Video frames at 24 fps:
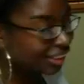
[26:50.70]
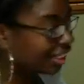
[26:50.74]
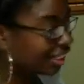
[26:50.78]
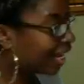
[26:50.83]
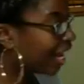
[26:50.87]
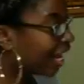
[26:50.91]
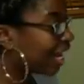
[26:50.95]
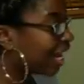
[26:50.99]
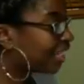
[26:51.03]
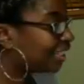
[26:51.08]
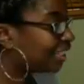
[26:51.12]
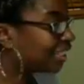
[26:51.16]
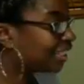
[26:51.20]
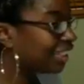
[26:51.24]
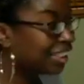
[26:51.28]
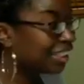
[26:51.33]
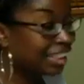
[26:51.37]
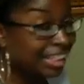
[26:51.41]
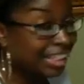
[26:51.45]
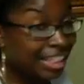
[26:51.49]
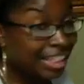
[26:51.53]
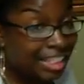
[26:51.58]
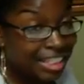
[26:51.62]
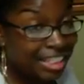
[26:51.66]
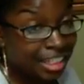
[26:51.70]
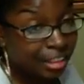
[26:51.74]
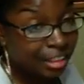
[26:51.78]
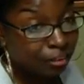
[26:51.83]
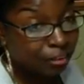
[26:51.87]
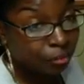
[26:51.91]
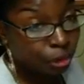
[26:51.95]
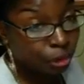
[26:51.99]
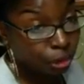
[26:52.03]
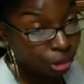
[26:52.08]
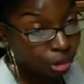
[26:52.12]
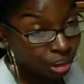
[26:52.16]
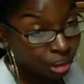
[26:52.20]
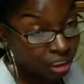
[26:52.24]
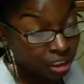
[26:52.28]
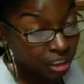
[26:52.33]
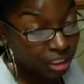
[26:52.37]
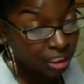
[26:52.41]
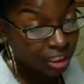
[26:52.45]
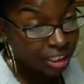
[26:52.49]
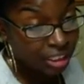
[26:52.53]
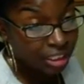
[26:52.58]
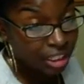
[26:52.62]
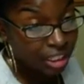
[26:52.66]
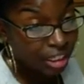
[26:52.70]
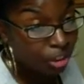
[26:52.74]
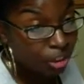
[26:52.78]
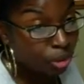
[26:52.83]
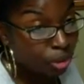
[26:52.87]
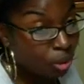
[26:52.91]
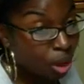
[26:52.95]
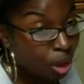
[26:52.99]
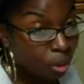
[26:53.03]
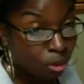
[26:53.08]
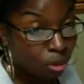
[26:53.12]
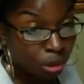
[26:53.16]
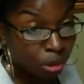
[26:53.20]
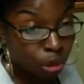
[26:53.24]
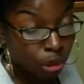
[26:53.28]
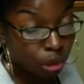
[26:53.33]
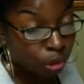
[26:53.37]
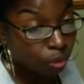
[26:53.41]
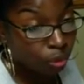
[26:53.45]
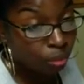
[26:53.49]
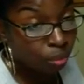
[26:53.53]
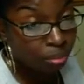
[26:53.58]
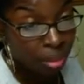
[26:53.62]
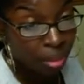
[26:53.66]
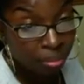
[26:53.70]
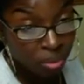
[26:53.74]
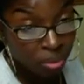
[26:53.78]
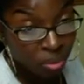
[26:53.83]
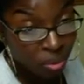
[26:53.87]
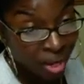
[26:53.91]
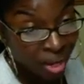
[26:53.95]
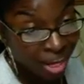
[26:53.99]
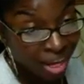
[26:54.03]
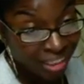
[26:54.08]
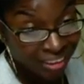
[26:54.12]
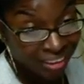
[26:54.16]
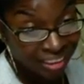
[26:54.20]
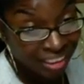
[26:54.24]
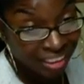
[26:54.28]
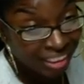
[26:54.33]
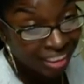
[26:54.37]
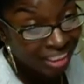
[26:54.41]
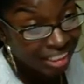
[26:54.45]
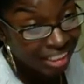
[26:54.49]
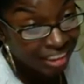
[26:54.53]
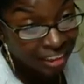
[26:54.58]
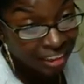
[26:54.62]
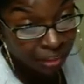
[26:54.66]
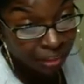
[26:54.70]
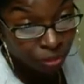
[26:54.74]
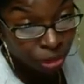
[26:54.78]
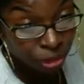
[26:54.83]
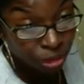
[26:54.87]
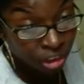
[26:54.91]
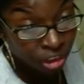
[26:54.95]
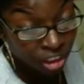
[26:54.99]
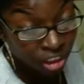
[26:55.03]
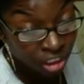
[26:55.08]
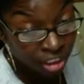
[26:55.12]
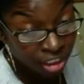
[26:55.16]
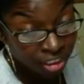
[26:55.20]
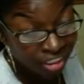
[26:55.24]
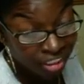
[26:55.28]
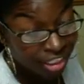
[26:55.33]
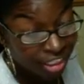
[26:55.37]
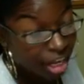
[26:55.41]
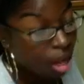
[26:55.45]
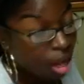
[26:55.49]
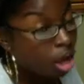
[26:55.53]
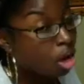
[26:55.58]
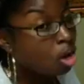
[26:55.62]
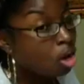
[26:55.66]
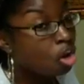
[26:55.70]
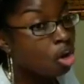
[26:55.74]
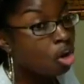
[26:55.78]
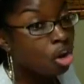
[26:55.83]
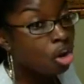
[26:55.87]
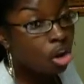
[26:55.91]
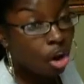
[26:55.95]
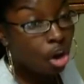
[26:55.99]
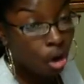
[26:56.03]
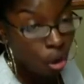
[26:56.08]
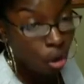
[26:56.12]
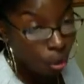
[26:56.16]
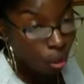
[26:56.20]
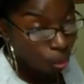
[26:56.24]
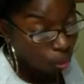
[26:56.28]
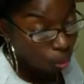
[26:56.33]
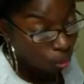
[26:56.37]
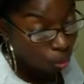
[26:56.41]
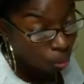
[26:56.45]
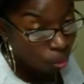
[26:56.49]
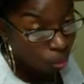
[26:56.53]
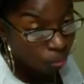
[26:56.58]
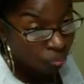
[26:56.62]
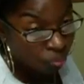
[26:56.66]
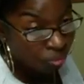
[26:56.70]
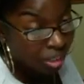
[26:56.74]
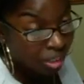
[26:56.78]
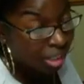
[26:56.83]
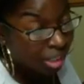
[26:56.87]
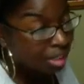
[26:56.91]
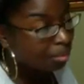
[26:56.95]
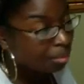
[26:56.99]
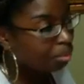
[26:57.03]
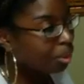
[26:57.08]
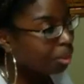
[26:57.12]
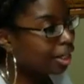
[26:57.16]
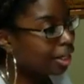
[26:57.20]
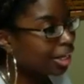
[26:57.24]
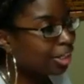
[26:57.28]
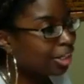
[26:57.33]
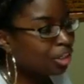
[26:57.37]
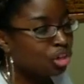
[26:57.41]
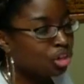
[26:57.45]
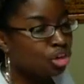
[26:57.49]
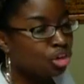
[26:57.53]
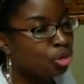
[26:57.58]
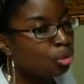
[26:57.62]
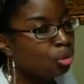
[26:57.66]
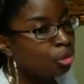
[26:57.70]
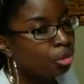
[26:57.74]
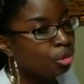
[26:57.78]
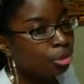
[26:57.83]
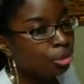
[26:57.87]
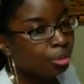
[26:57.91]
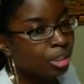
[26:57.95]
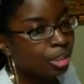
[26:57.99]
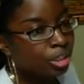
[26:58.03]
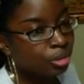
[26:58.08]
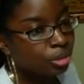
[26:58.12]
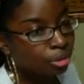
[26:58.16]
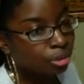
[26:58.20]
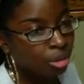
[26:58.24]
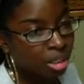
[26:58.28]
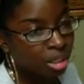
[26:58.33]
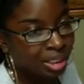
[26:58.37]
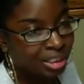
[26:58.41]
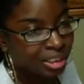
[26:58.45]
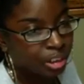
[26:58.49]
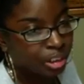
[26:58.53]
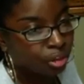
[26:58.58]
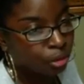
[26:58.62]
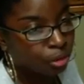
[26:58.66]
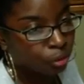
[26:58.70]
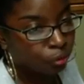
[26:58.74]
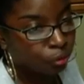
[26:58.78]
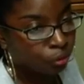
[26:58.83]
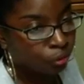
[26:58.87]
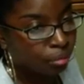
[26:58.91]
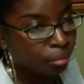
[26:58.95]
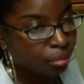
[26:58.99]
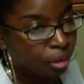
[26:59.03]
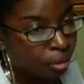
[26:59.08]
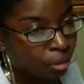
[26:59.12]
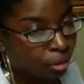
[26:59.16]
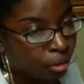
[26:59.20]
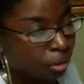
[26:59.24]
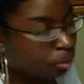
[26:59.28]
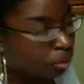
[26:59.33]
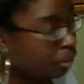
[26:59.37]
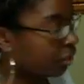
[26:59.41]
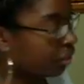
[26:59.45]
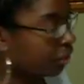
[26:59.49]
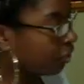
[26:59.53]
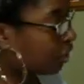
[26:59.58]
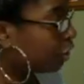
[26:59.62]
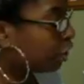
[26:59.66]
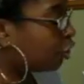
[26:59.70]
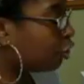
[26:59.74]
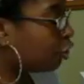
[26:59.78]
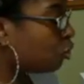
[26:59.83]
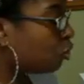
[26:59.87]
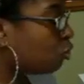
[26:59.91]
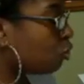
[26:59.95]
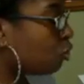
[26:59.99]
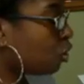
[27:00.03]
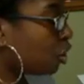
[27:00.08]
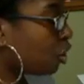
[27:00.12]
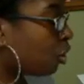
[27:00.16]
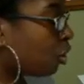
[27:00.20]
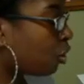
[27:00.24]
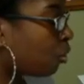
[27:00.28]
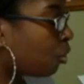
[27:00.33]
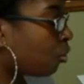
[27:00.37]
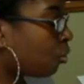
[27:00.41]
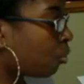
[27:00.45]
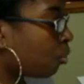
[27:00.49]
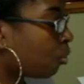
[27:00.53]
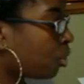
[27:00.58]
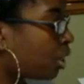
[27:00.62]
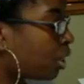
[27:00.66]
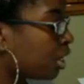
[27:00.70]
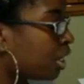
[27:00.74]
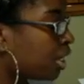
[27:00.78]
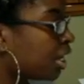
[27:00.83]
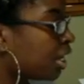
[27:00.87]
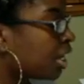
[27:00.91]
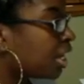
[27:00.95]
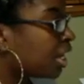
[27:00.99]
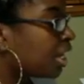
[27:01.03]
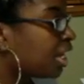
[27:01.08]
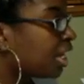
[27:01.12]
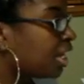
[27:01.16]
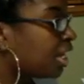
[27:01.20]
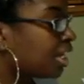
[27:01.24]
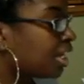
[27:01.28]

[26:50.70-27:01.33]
has a list of drugs. Do I want you to memorize the list of drugs? No. Pick 2 or 3 drugs that you're familiar with, that you know is